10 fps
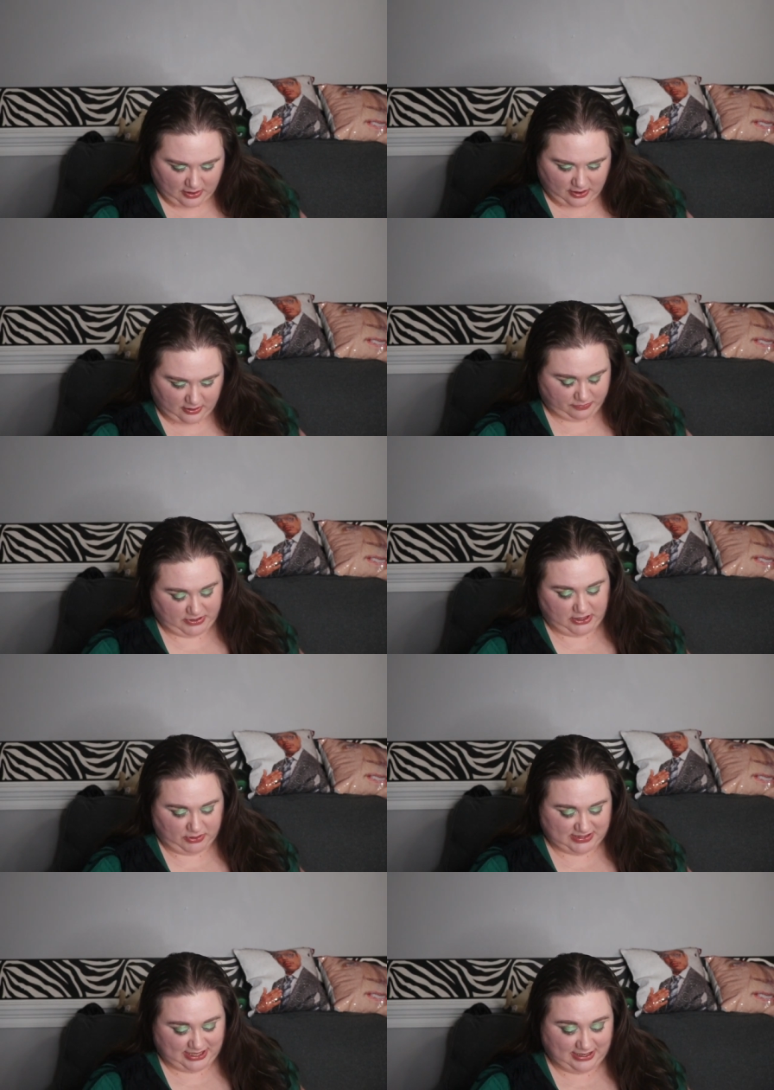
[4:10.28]
Uh,
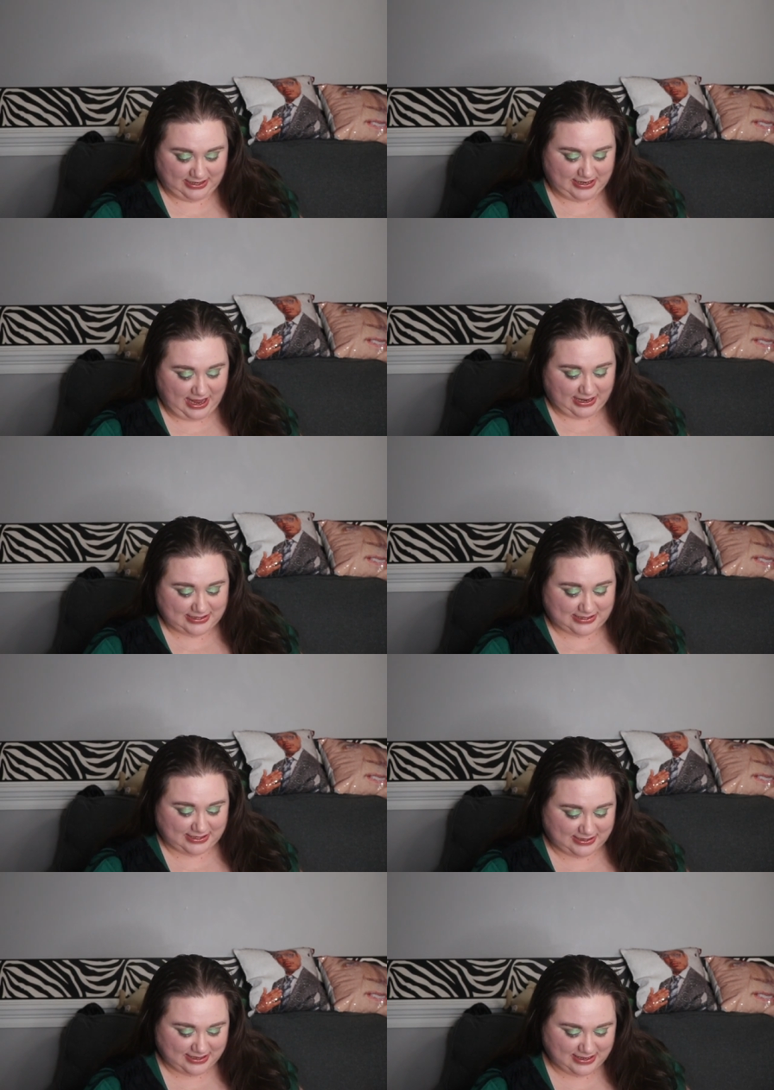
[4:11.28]
anyways,
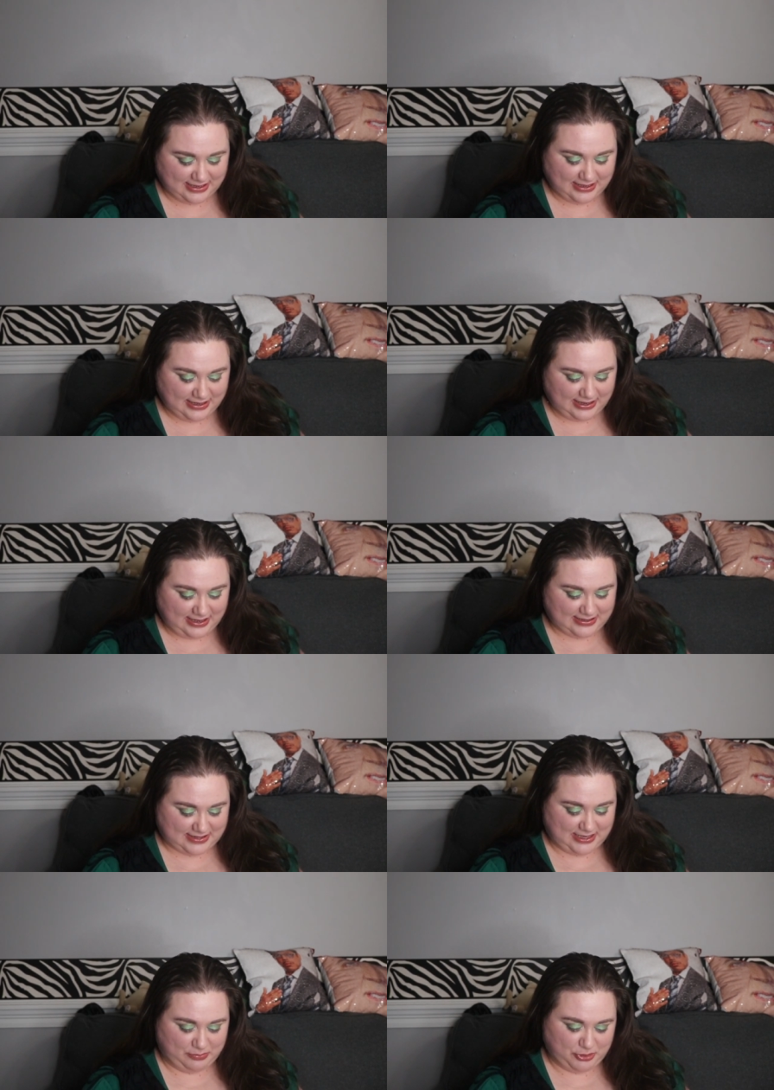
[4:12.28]
next is
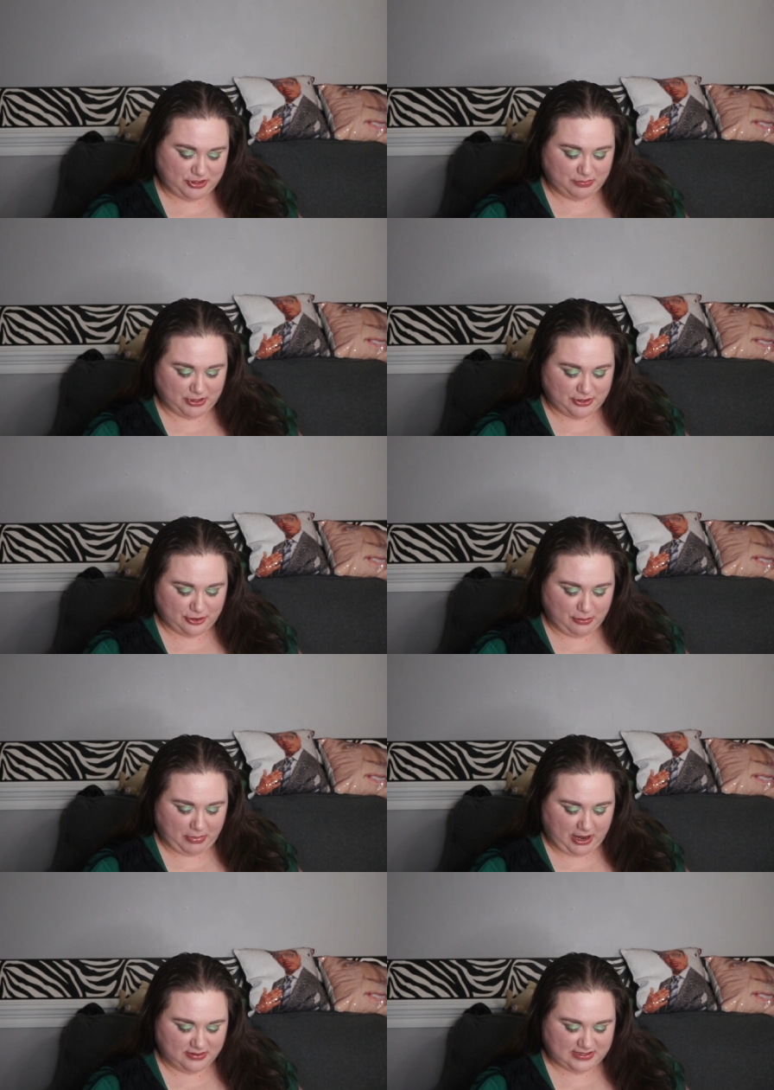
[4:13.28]
the Beauty Blender
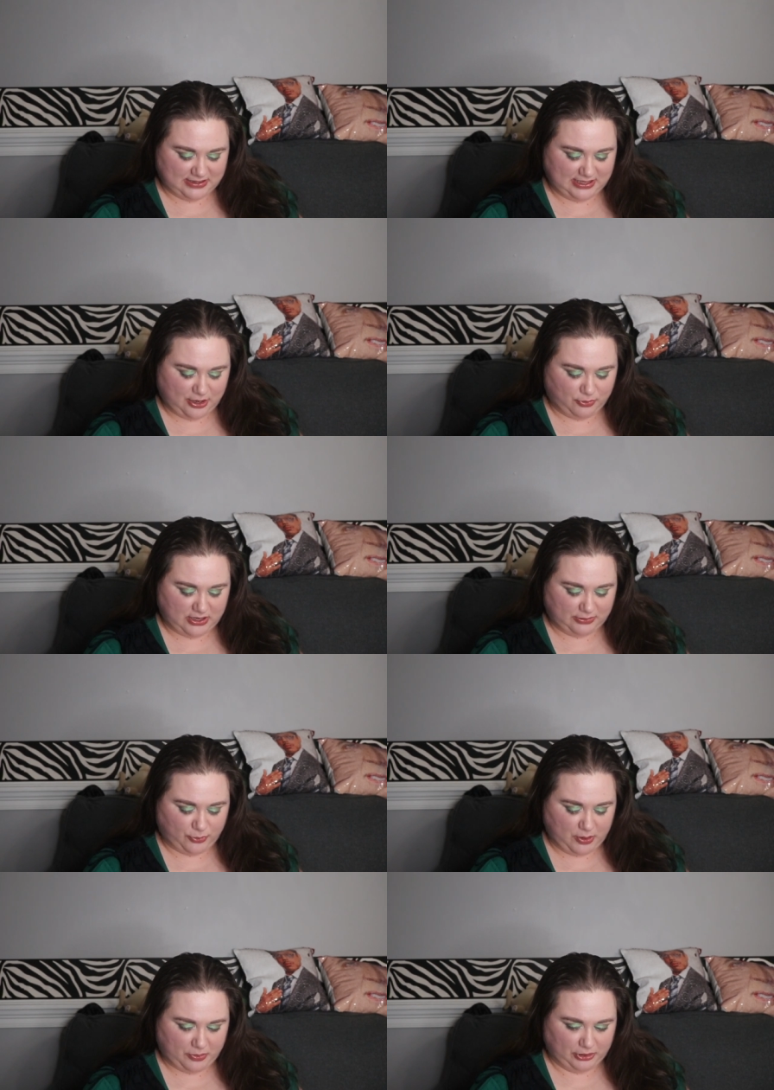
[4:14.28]
Bounce Liquid
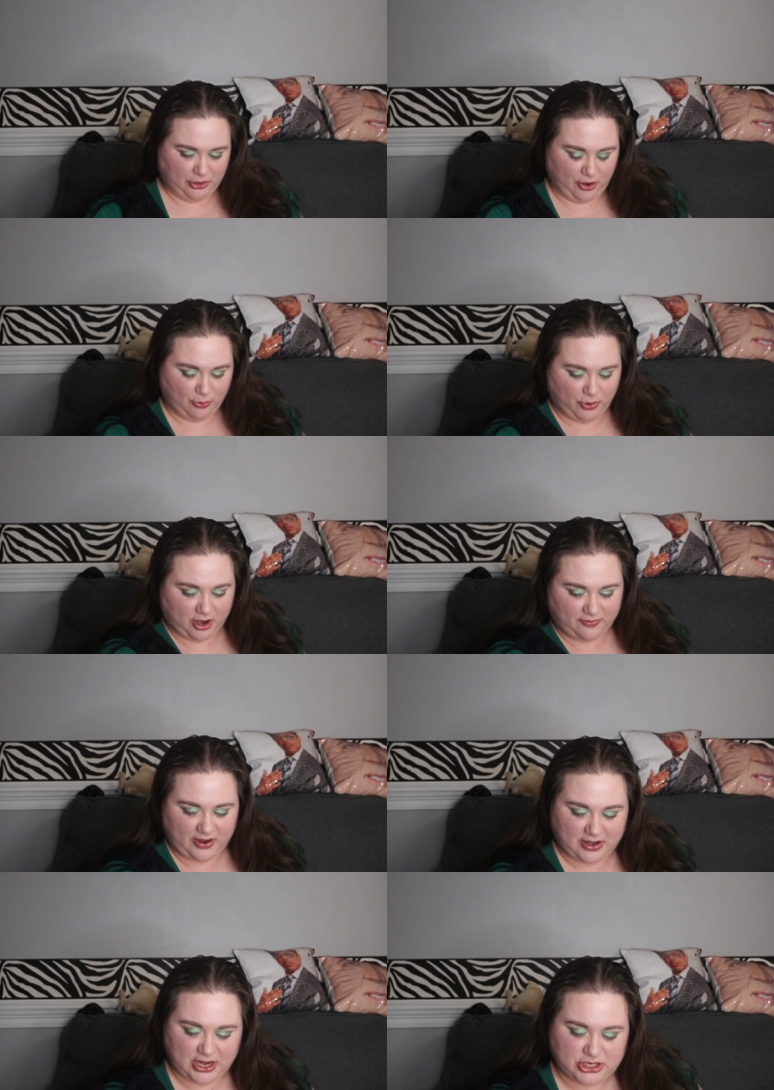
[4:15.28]
Whip Longwear
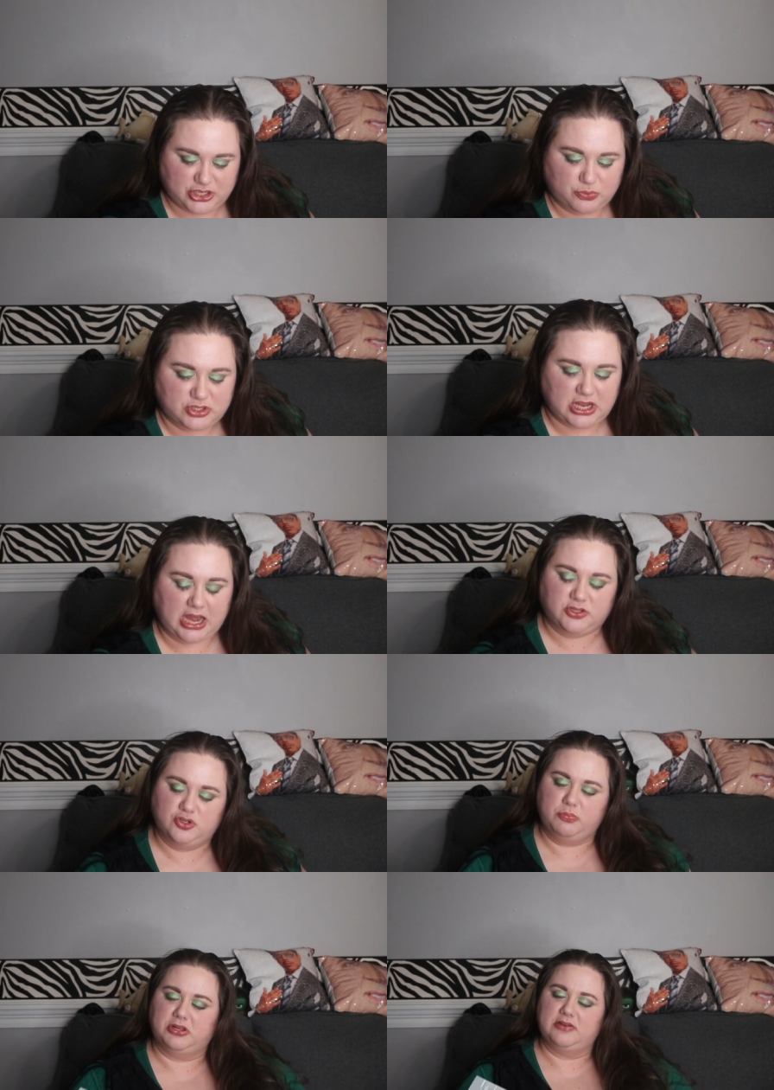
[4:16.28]
Foundation, which I
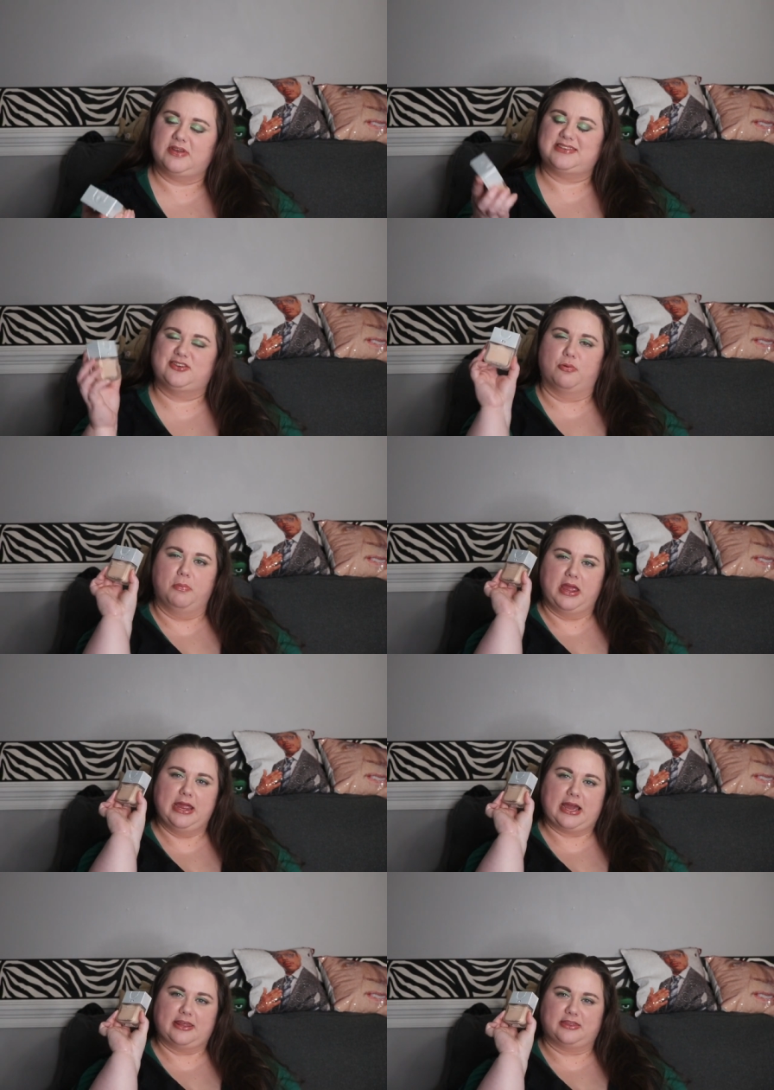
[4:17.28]
do believe they still
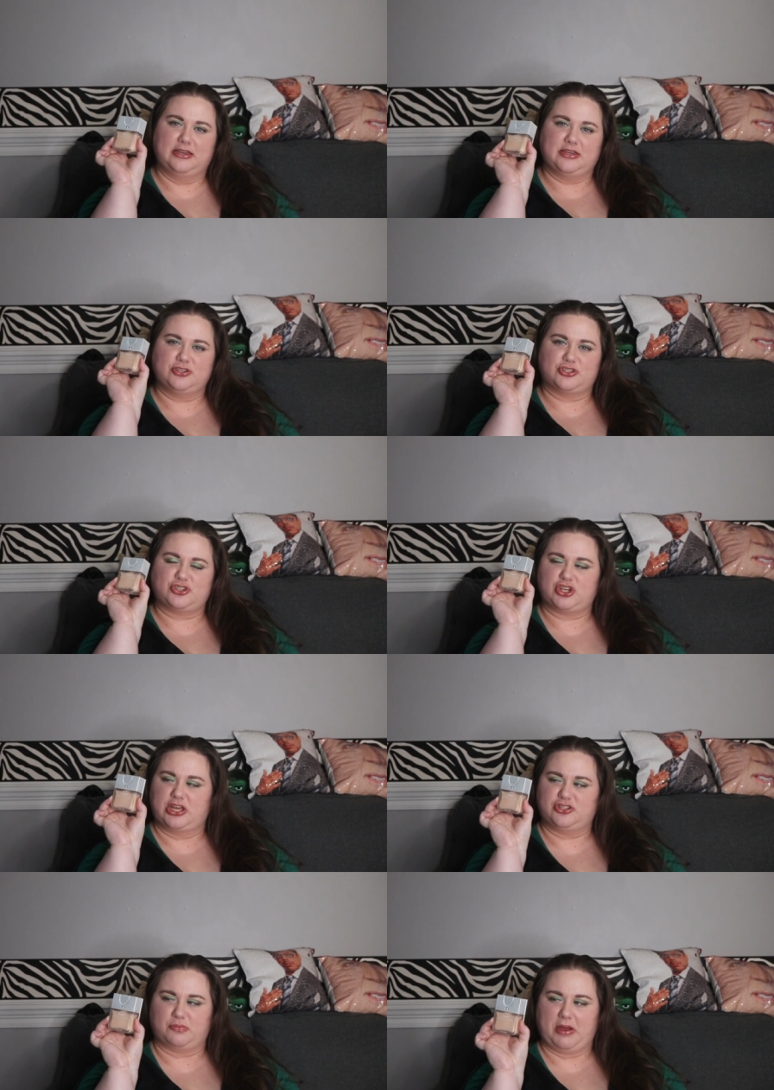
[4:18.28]
make. I think they just
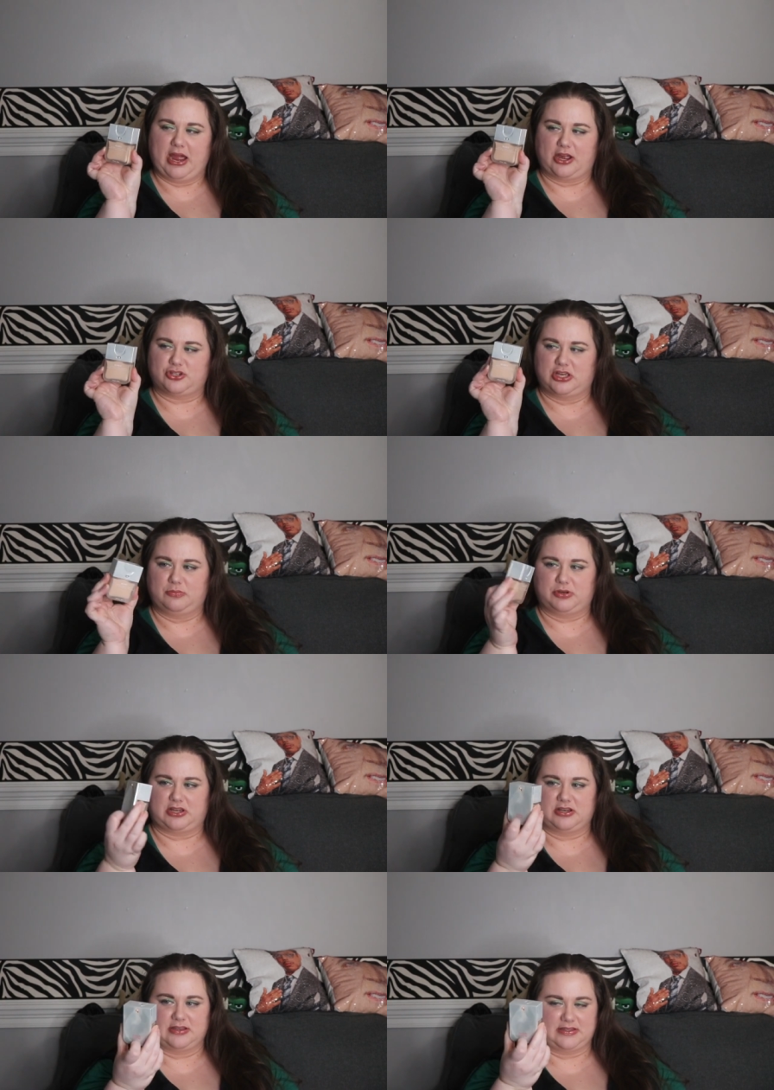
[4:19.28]
changed the packaging
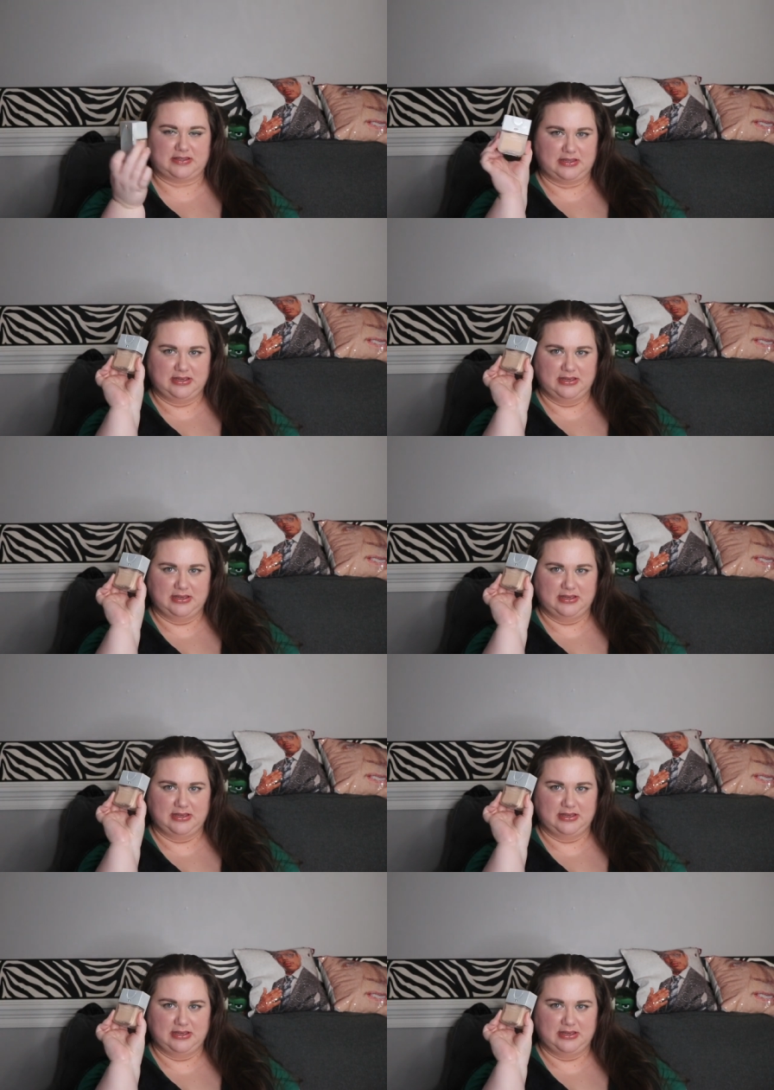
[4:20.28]
because